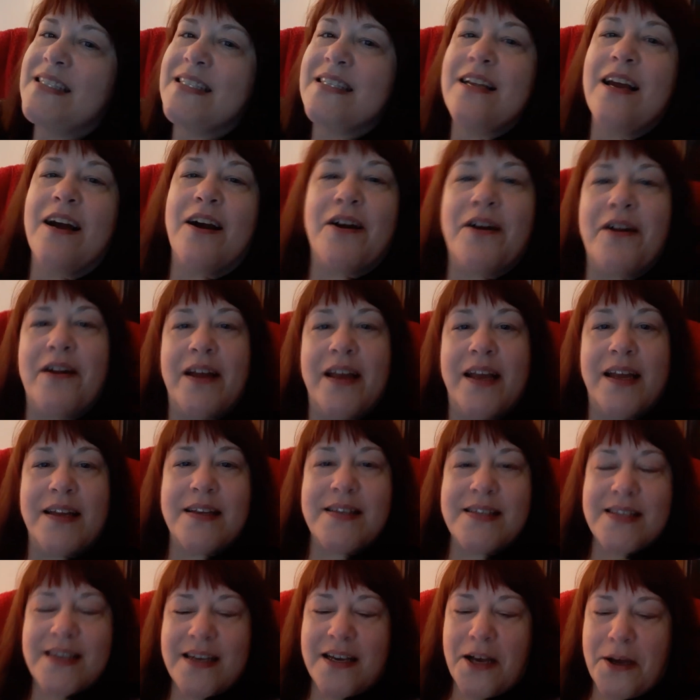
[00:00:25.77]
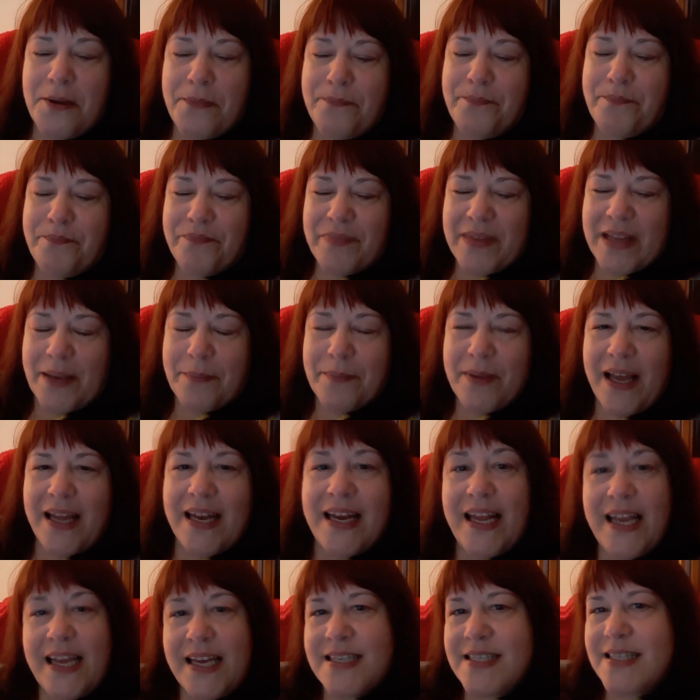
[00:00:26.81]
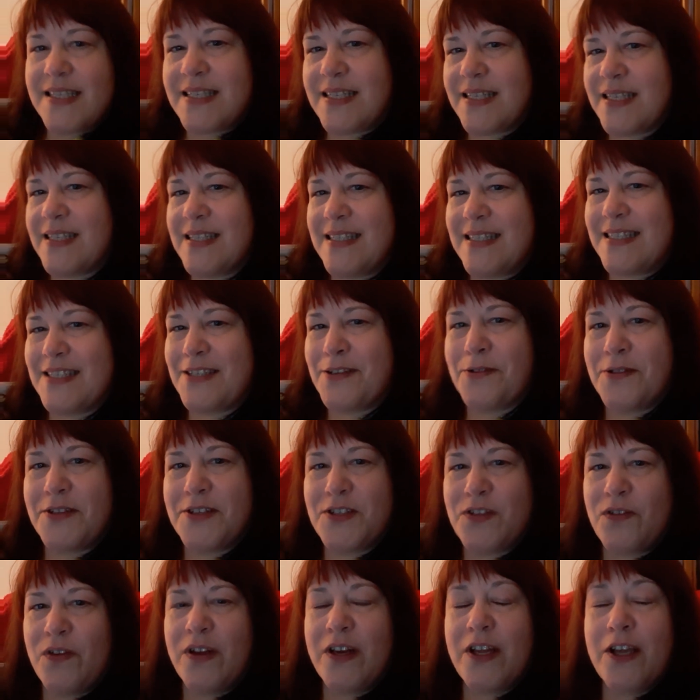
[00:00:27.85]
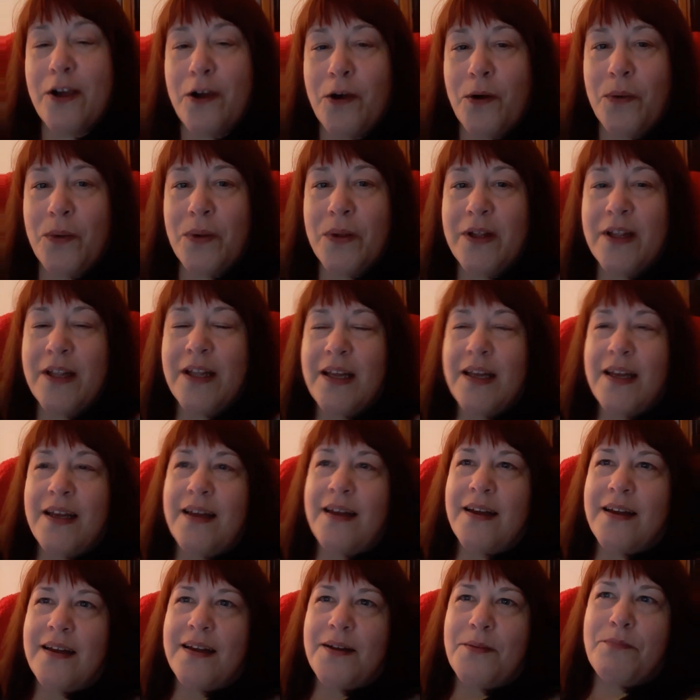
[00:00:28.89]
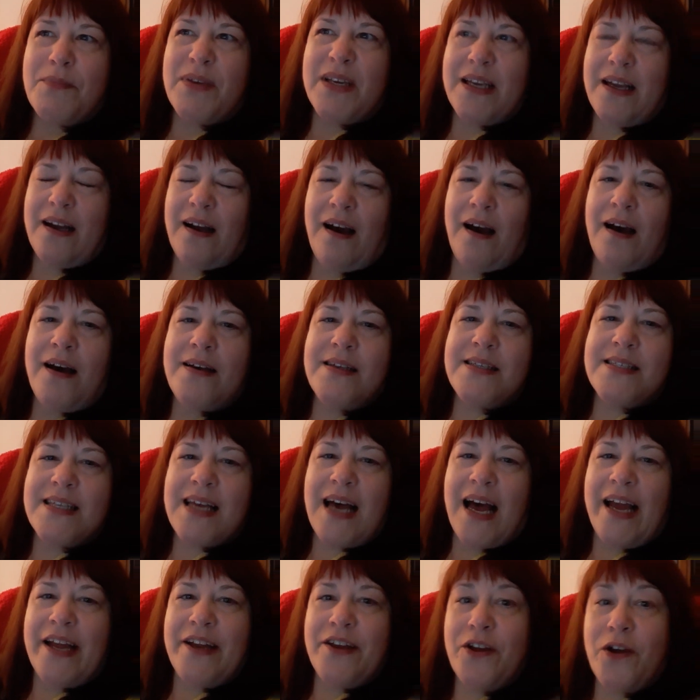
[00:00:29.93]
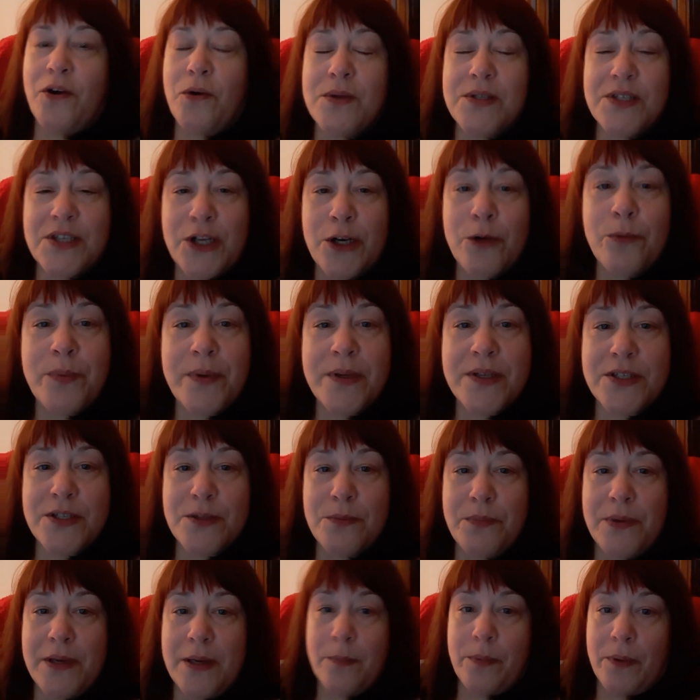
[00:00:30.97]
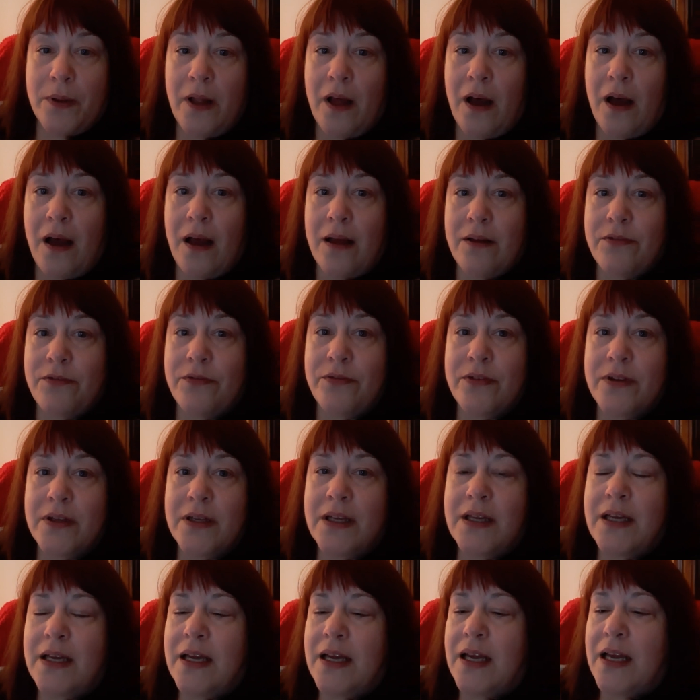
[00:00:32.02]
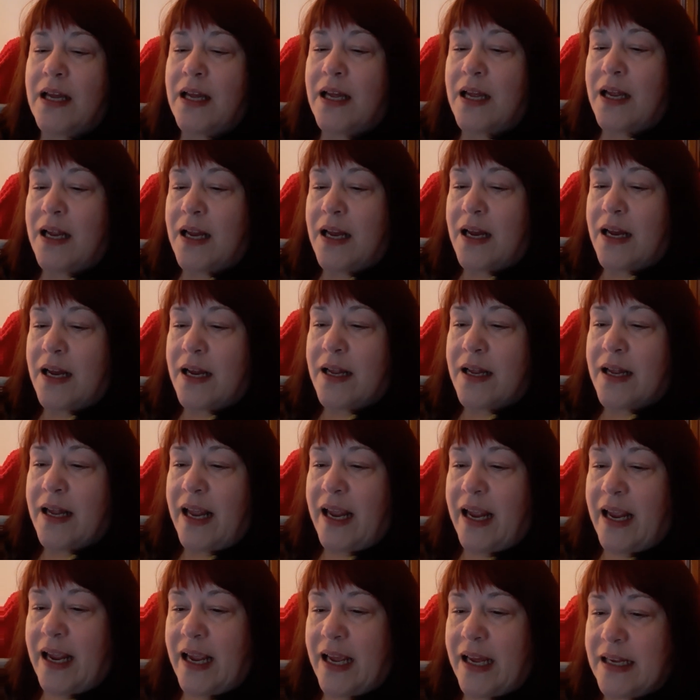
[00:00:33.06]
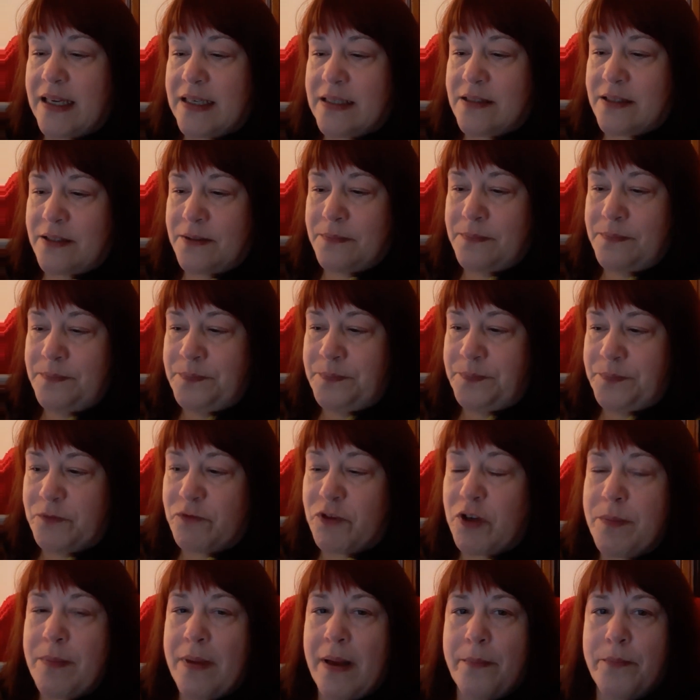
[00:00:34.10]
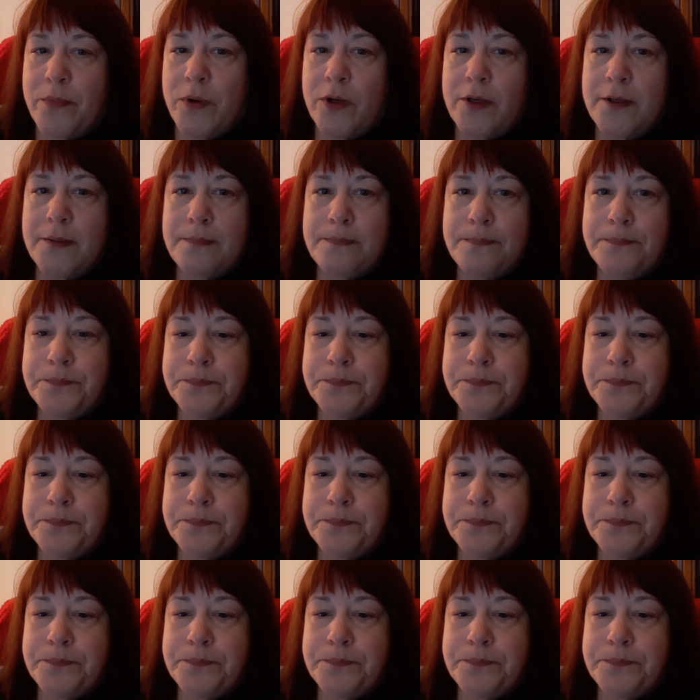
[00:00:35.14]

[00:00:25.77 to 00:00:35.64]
All right. I'm kind of hesitant to do this video because I know it's going to piss some people off. And remember,